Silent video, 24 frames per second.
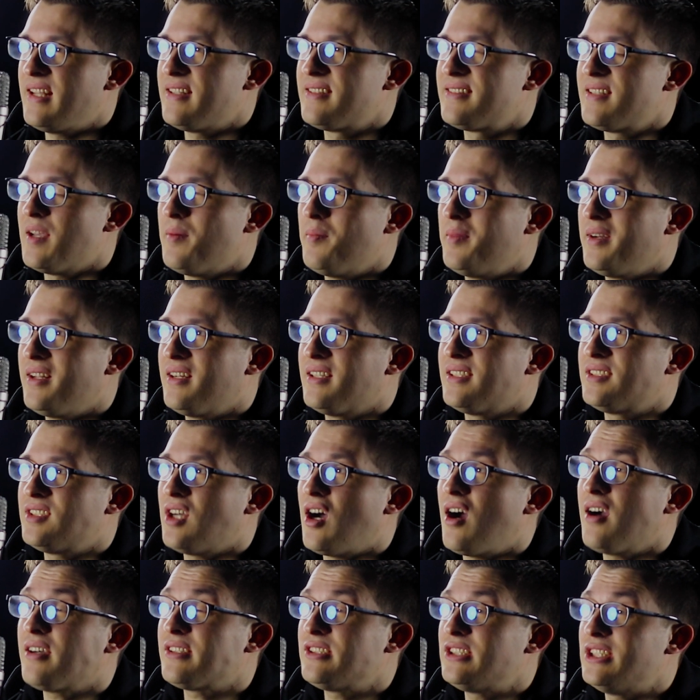need somebody to
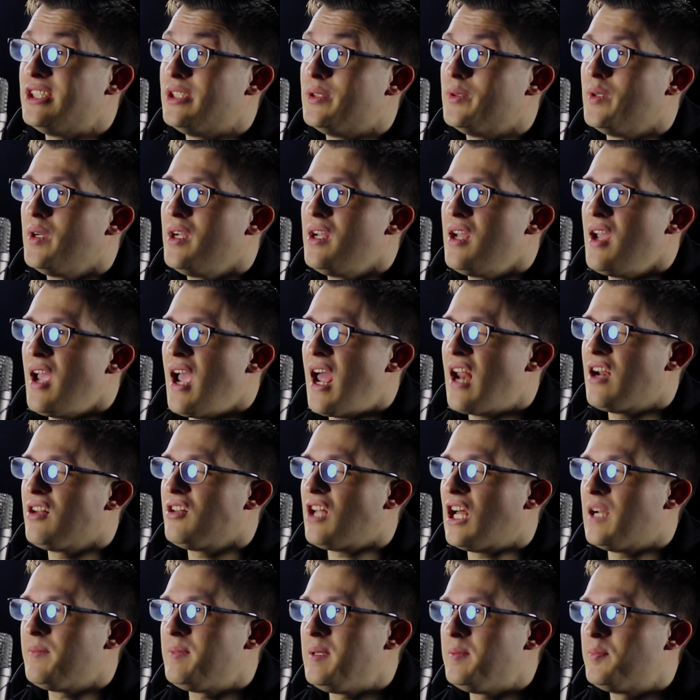talk to, and a
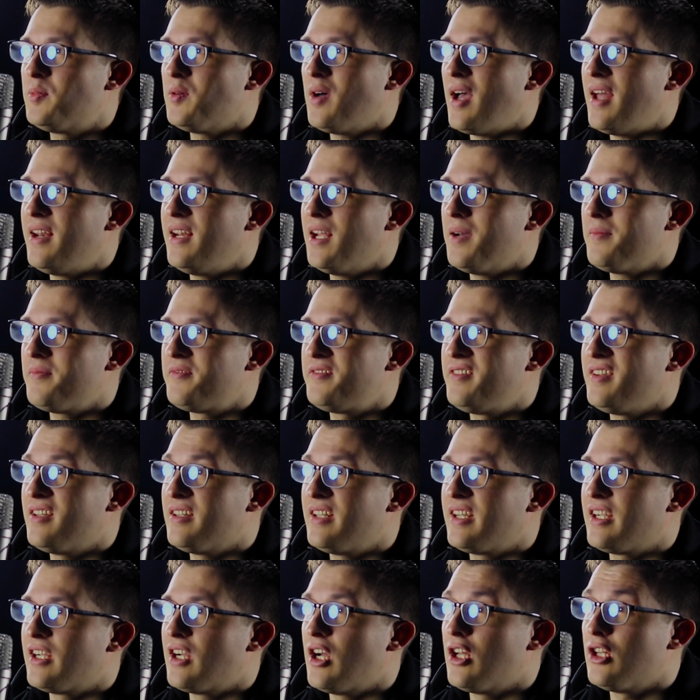lot of people end up
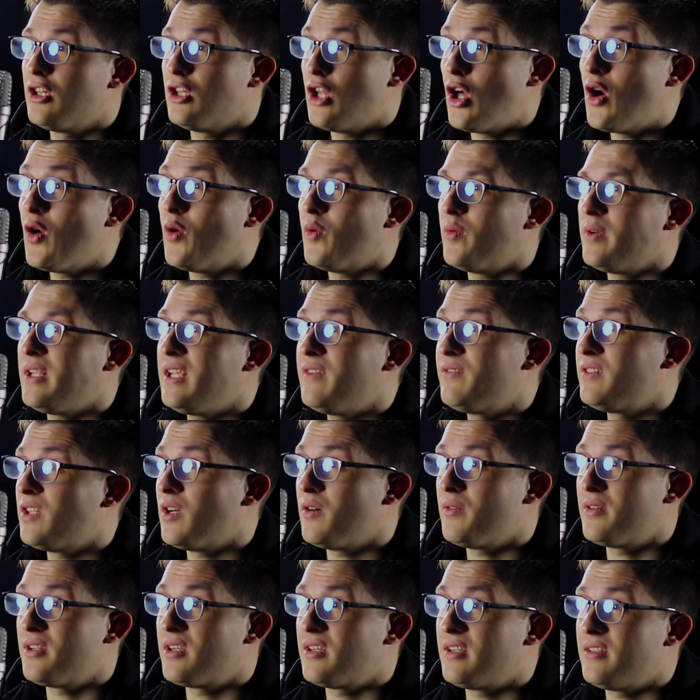feeling alone, even
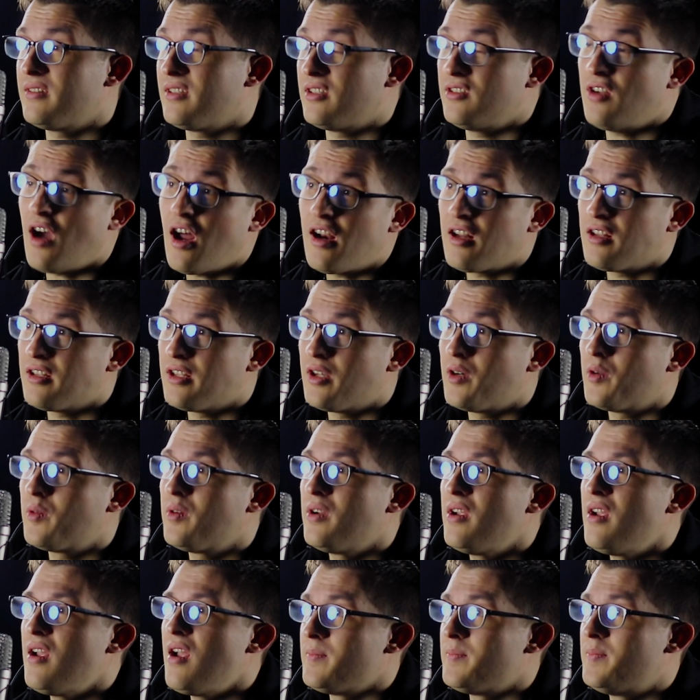though they're not
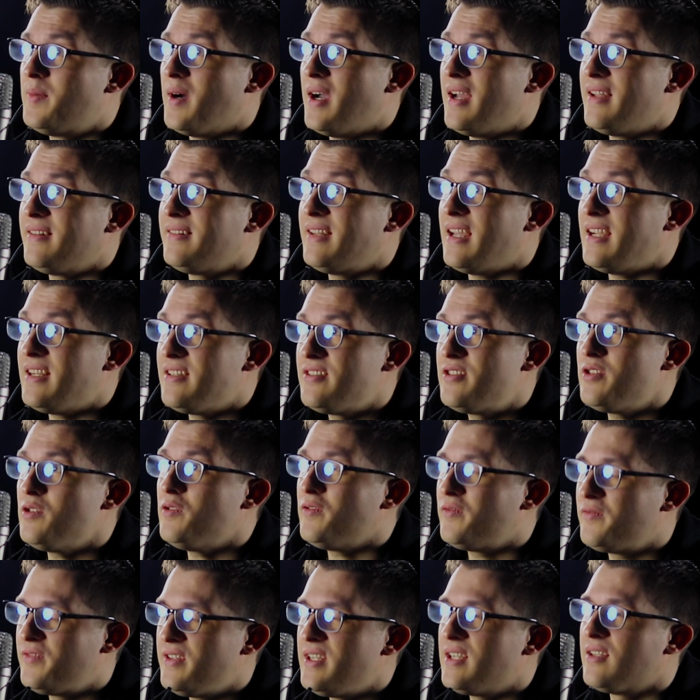alone, but they
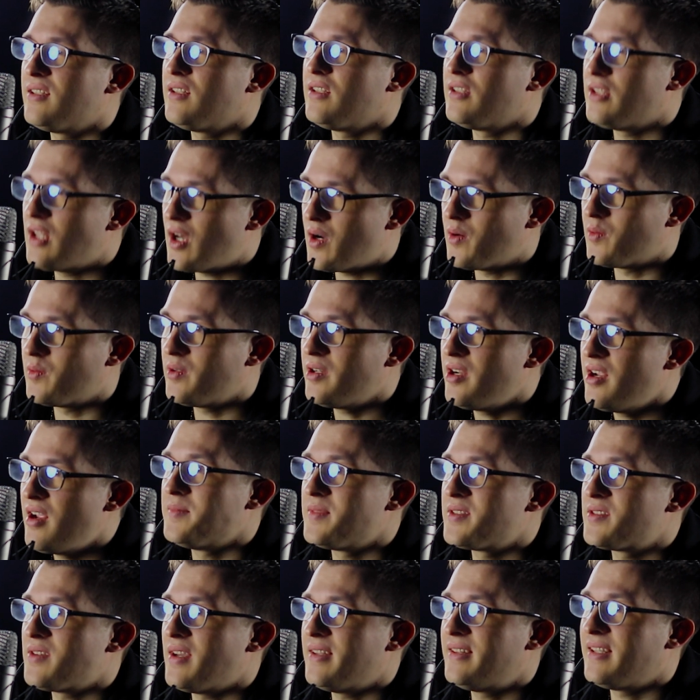do feel alone.
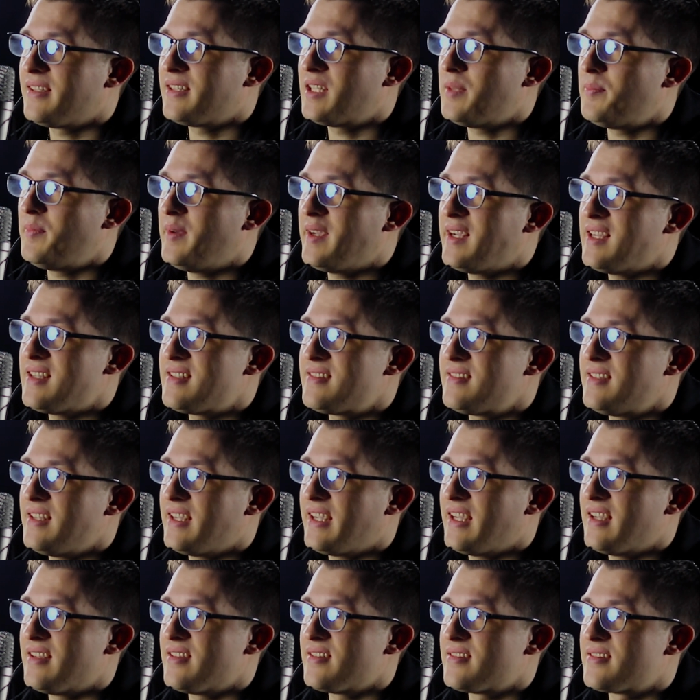So I think the biggest
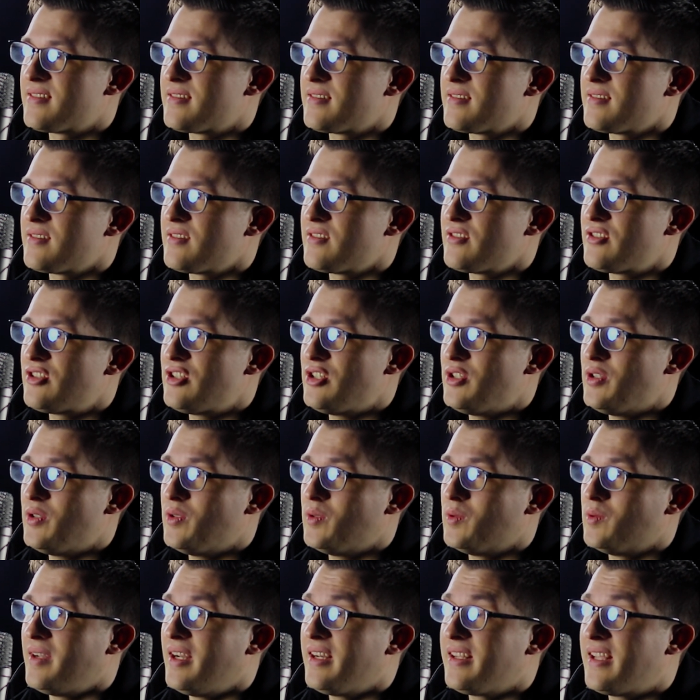thing is
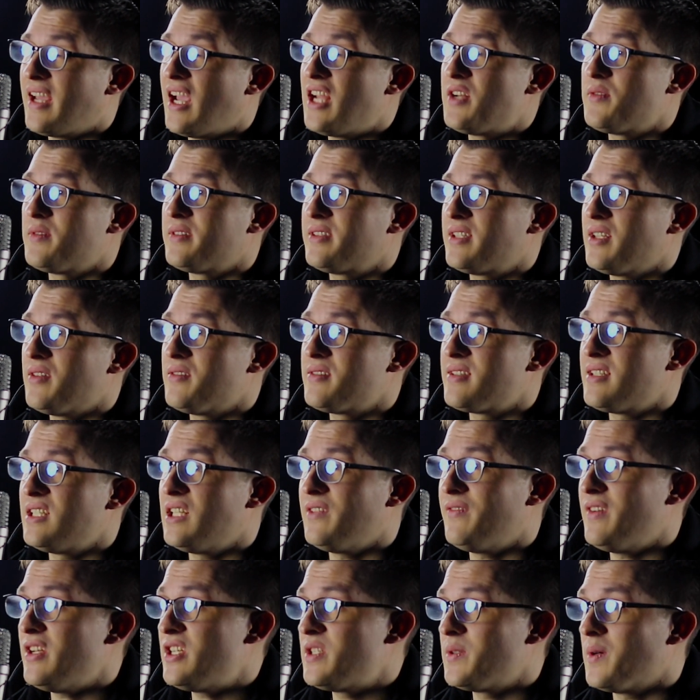to engage with those
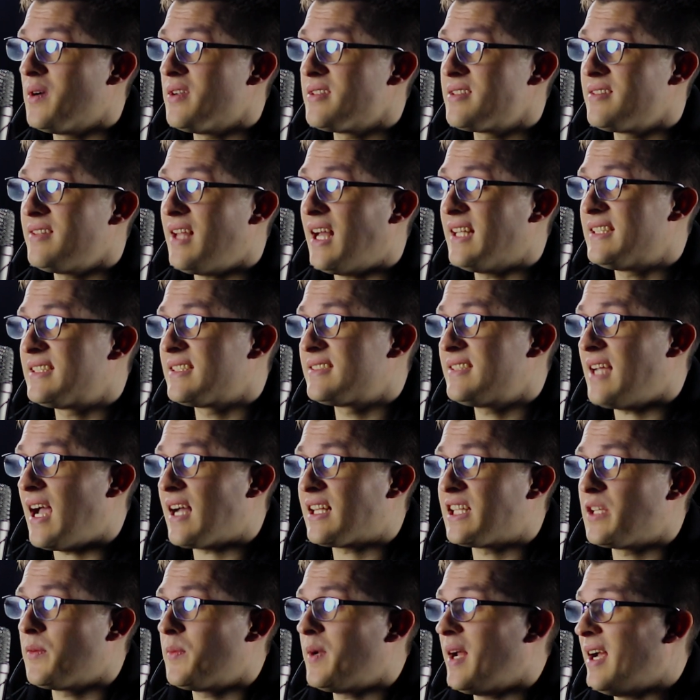individuals, and that's
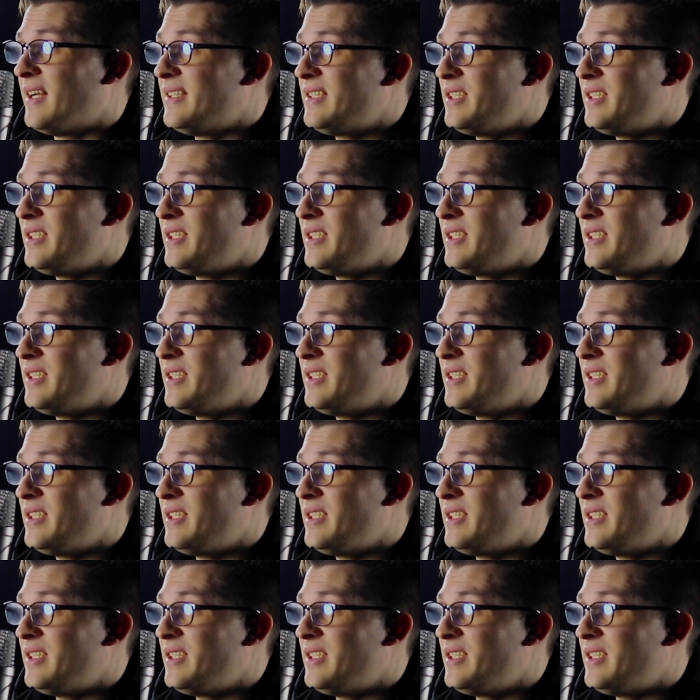exactly what I